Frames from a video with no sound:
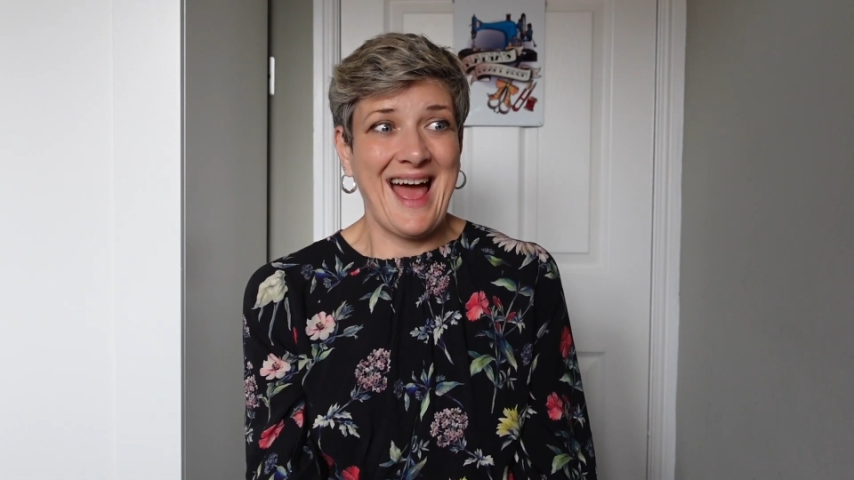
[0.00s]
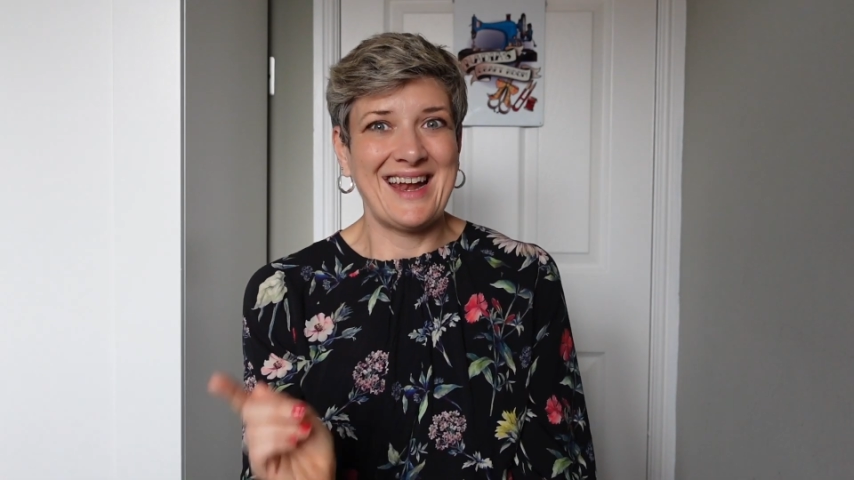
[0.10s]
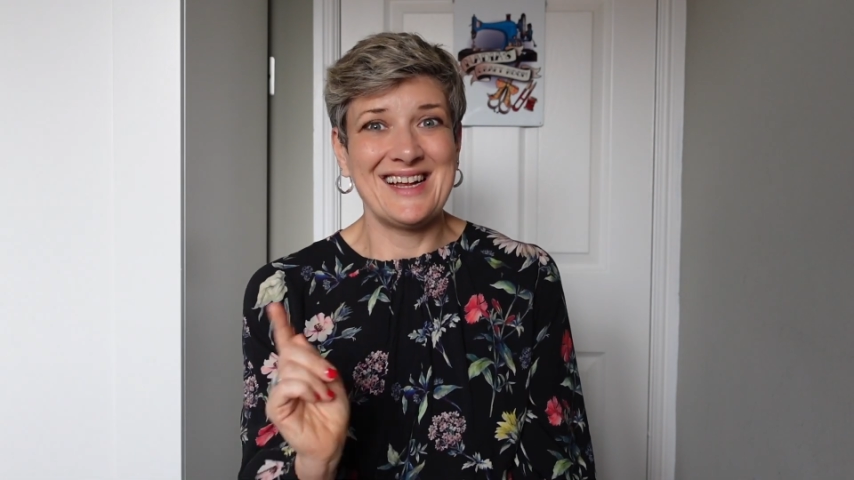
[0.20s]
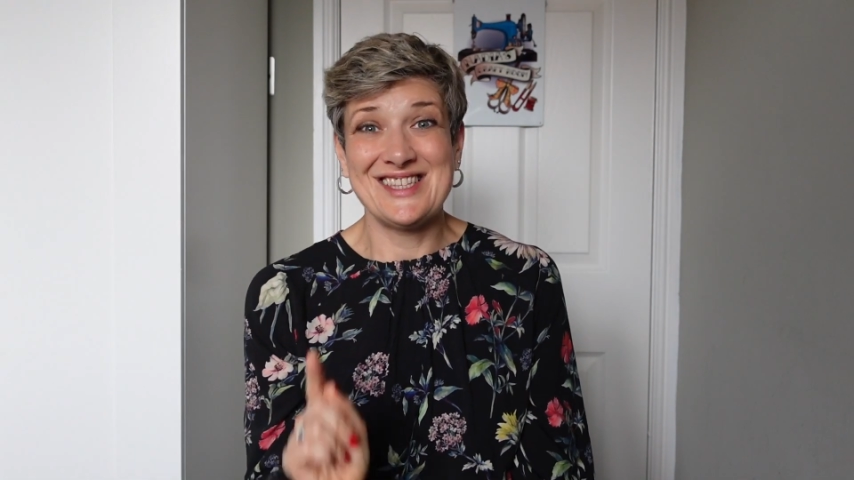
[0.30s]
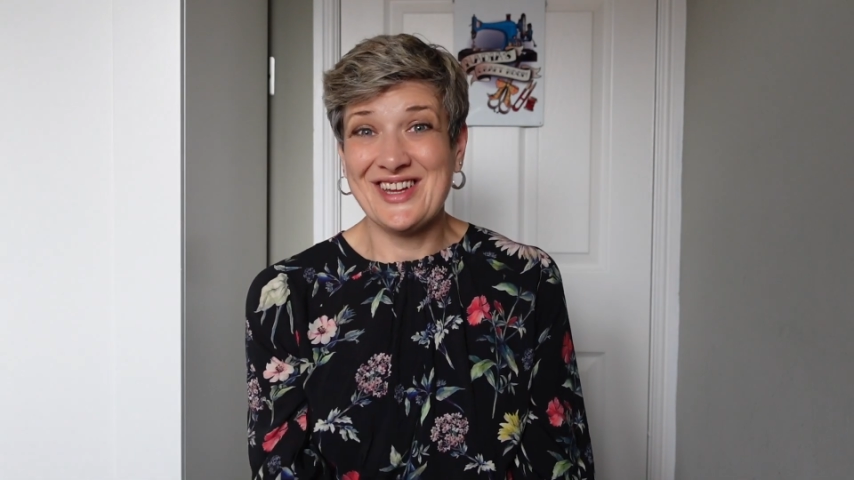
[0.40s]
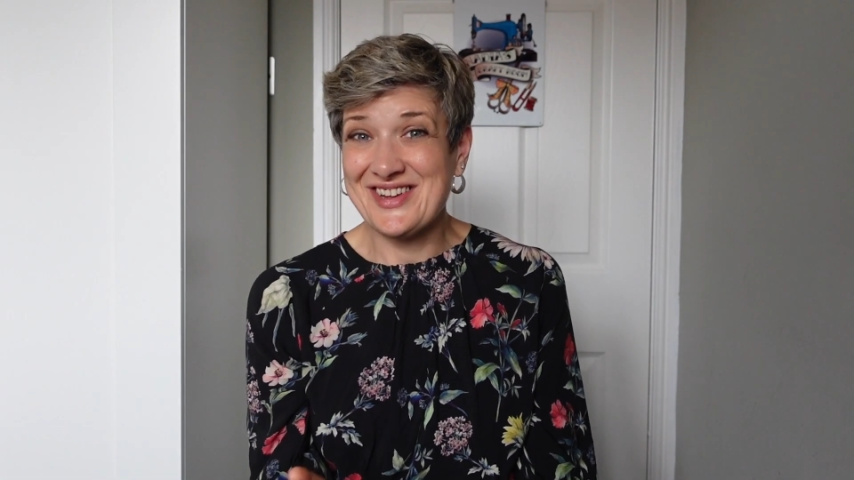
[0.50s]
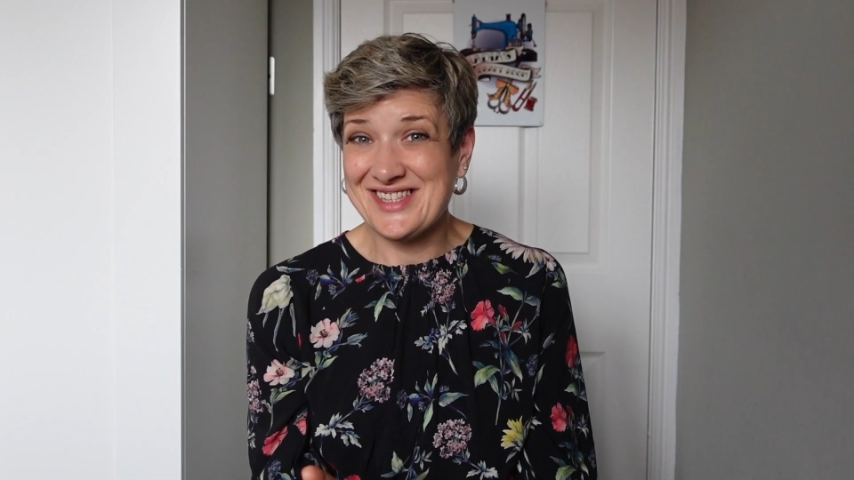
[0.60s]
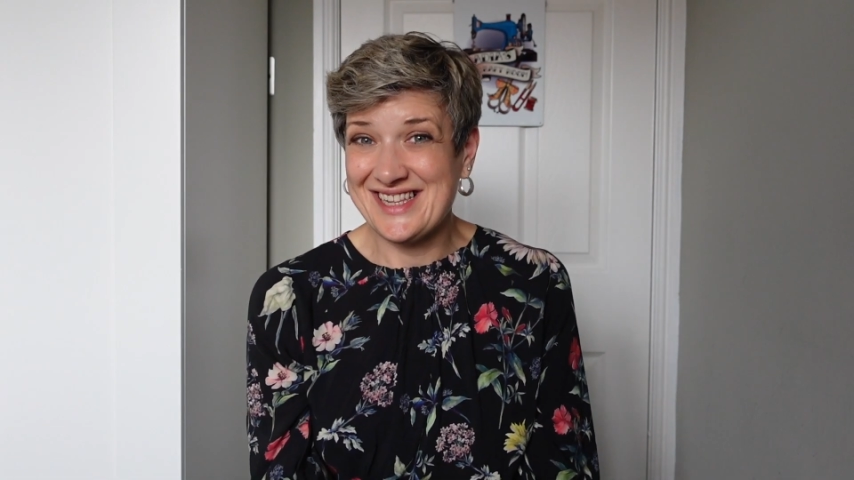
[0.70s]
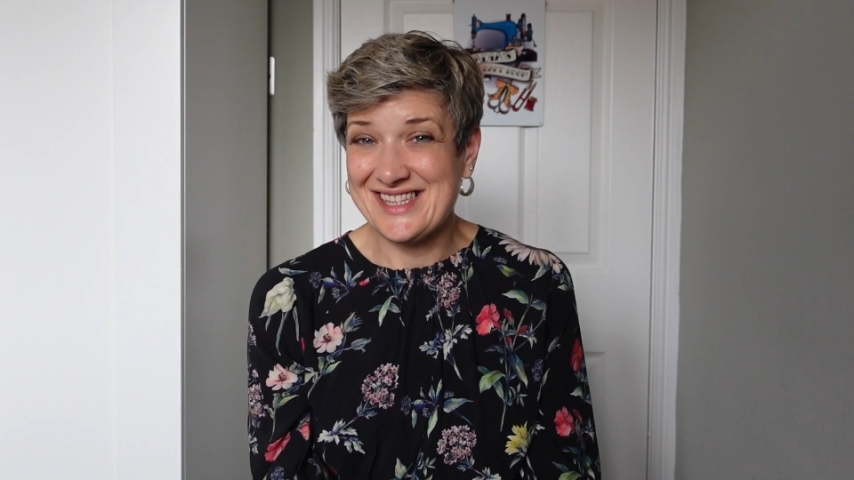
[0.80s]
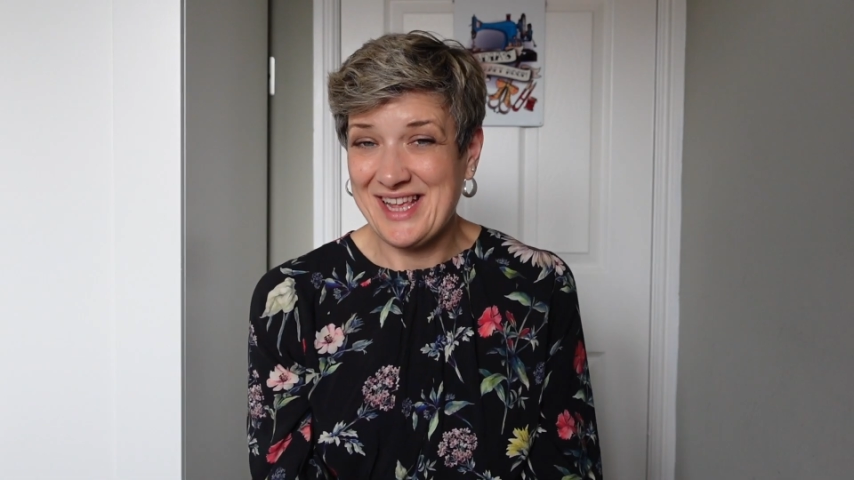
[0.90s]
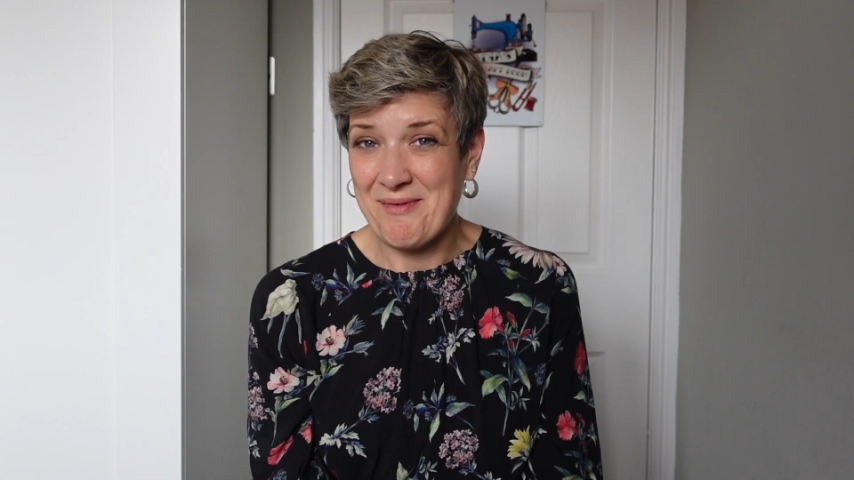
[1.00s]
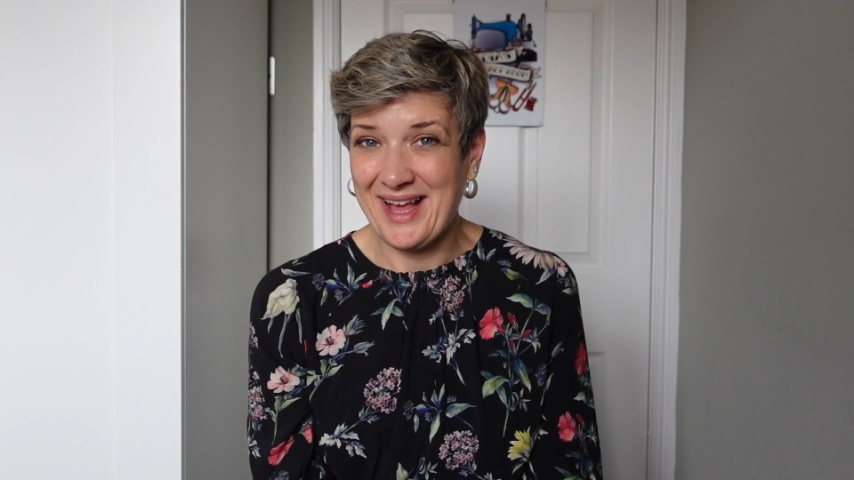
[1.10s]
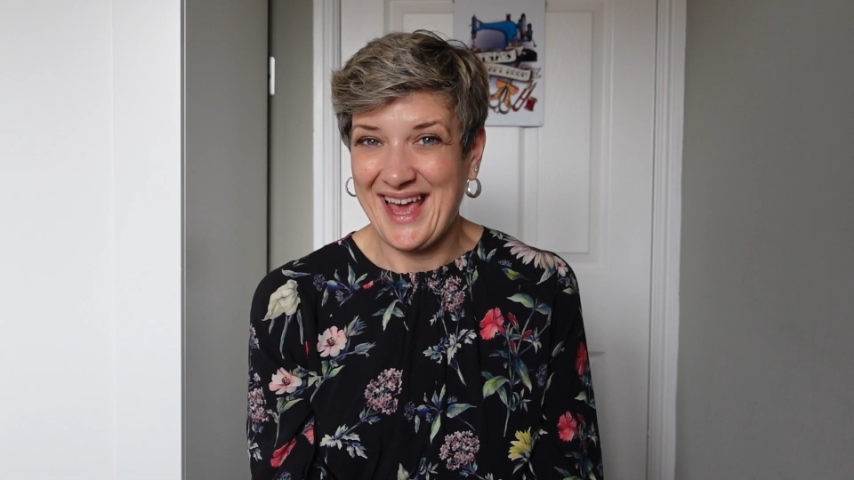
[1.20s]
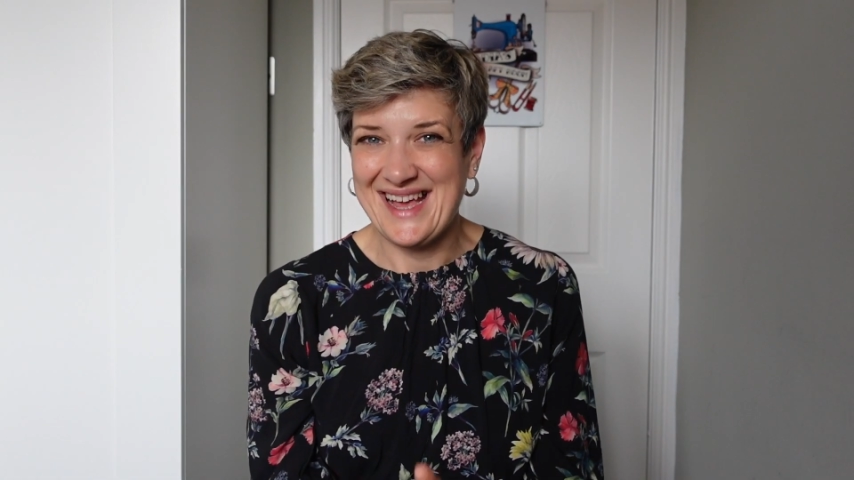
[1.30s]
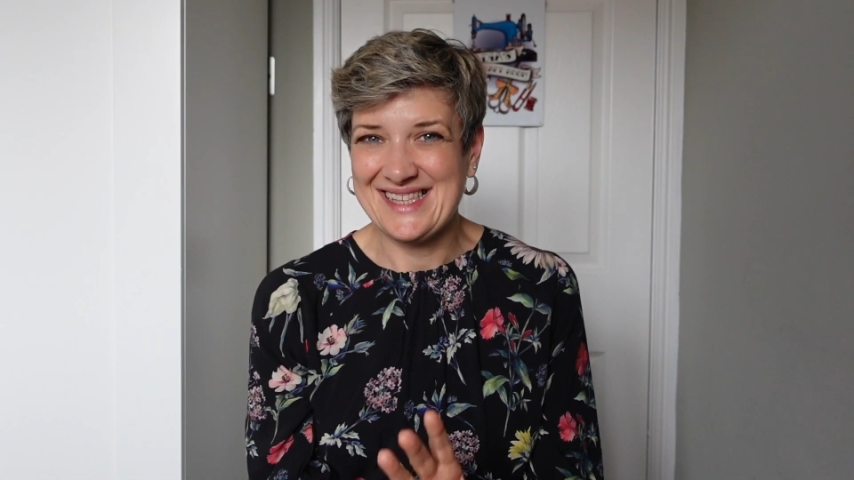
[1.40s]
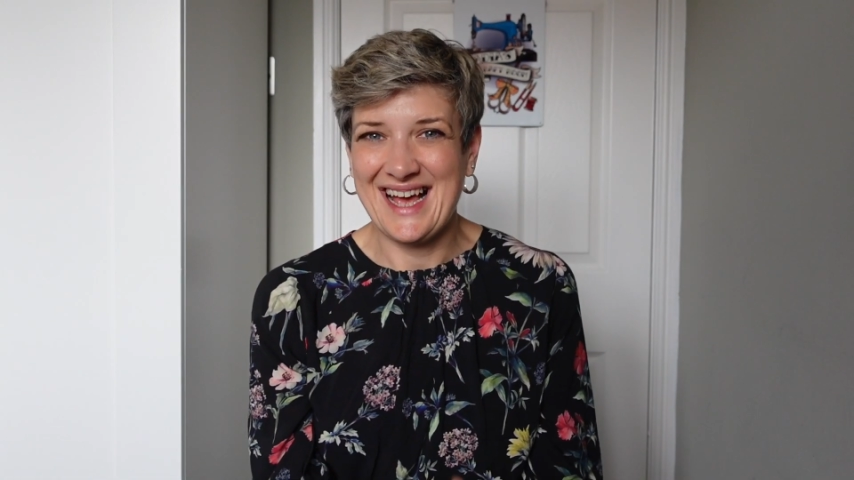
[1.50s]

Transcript: and I started sewing it